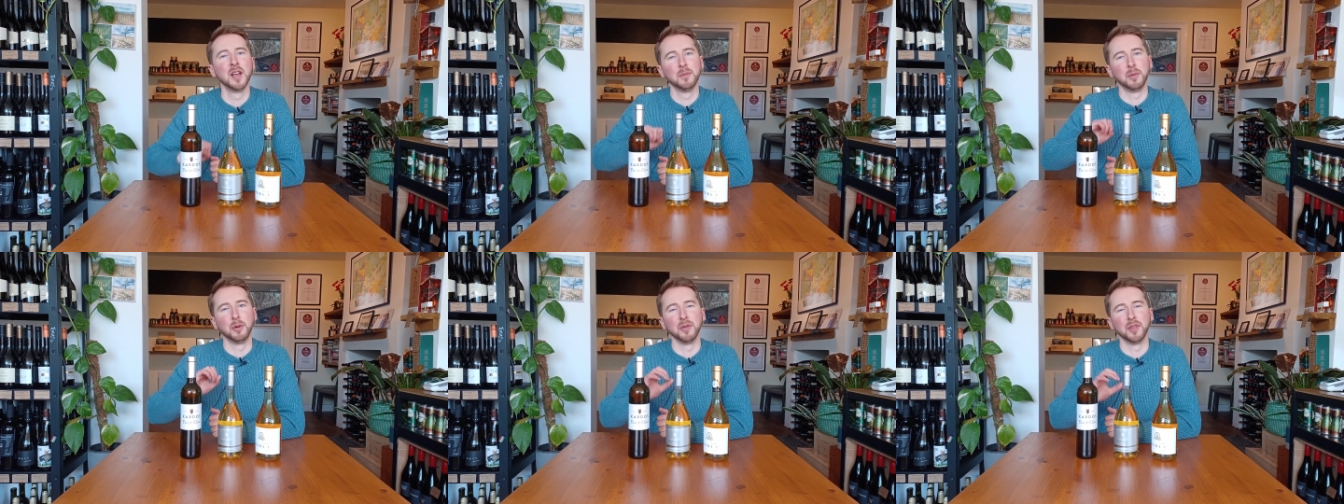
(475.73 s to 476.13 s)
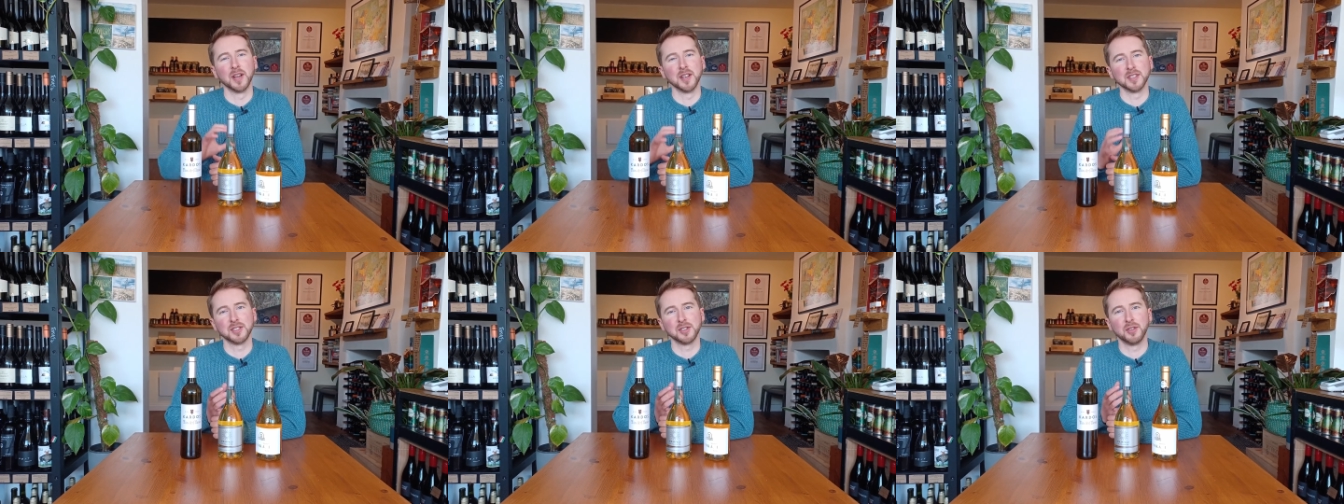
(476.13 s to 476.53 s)
but with
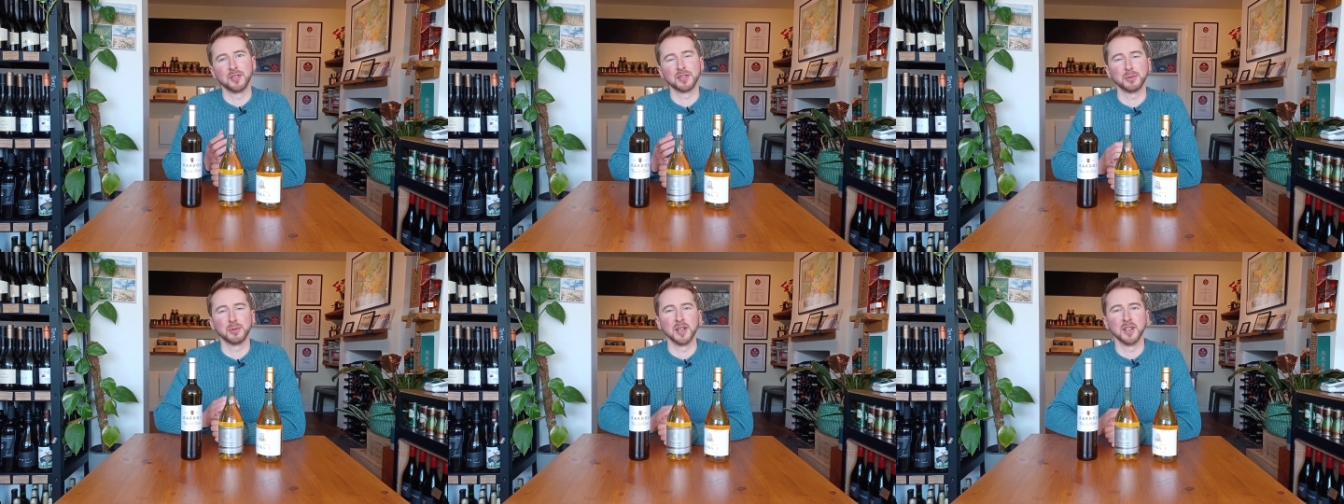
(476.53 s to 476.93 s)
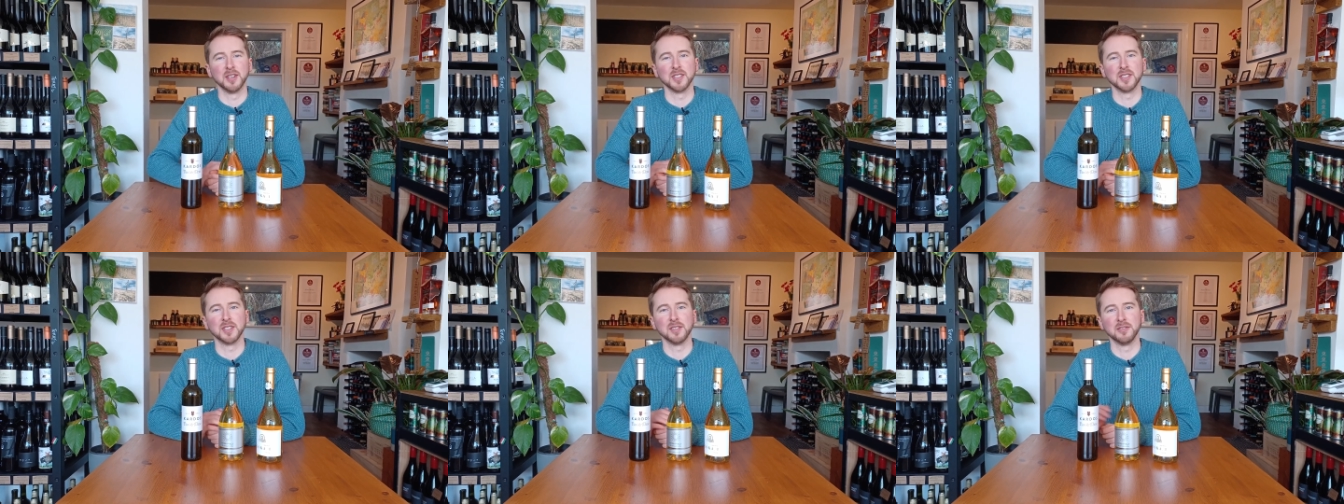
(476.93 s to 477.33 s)
that soft
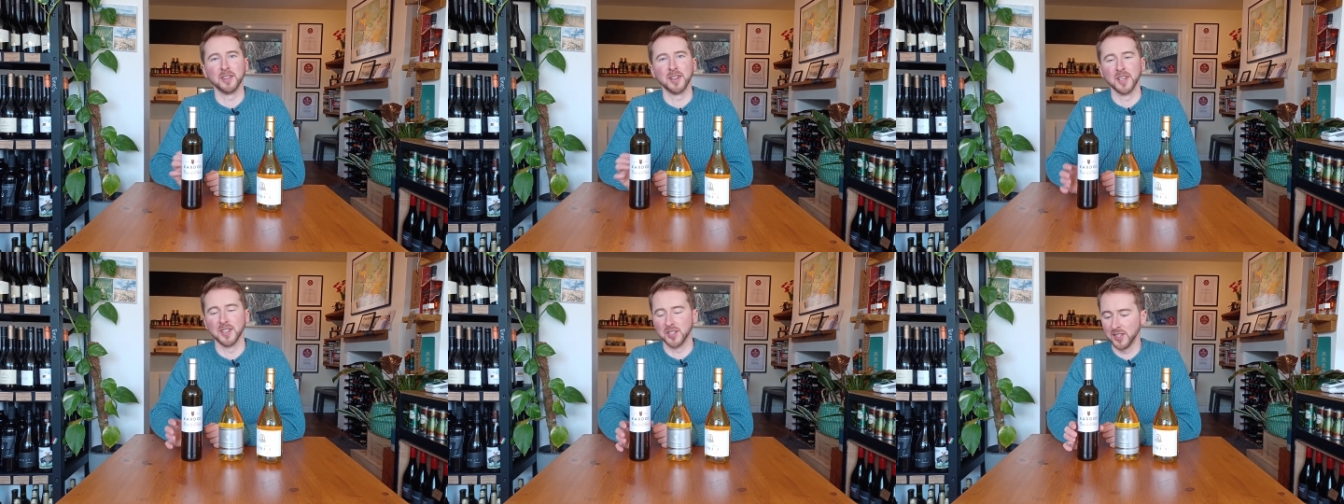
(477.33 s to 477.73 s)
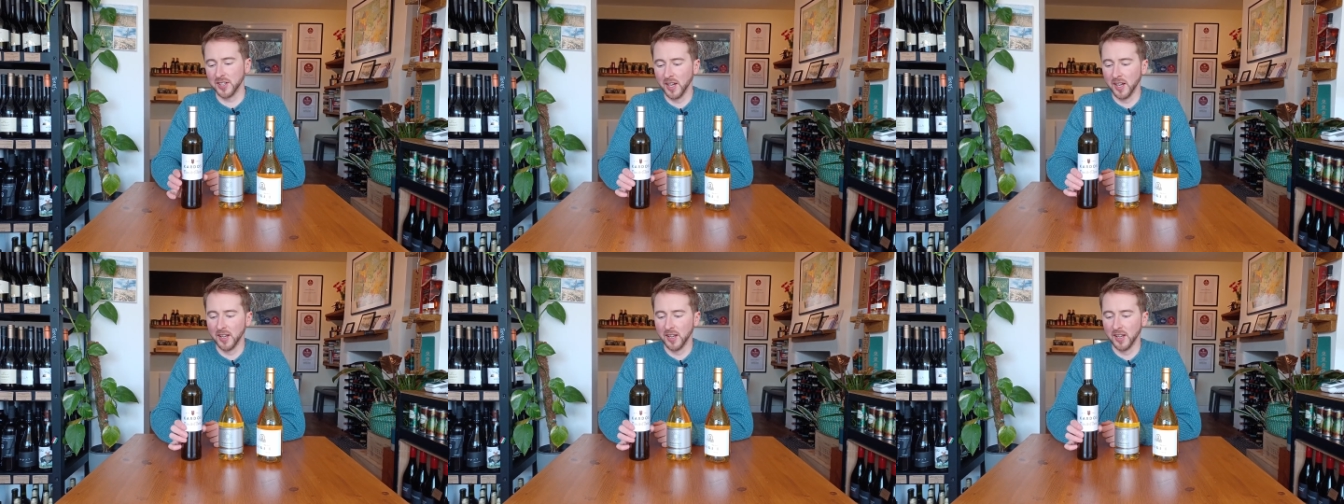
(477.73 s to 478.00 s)
sweetness to finish.